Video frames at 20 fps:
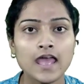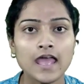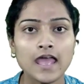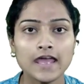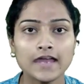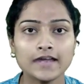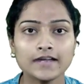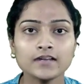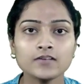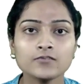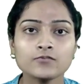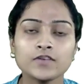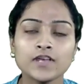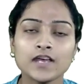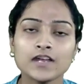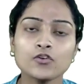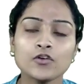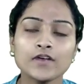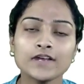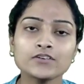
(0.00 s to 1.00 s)
and we
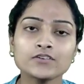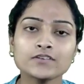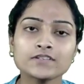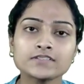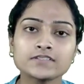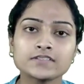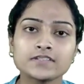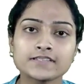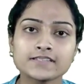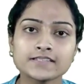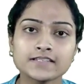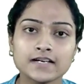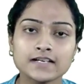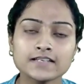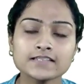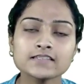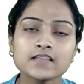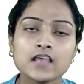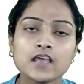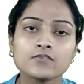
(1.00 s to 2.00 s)
are going to
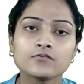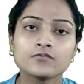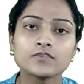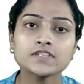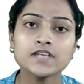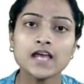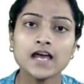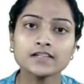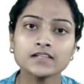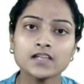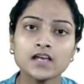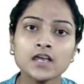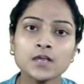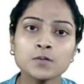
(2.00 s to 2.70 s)
discuss which are the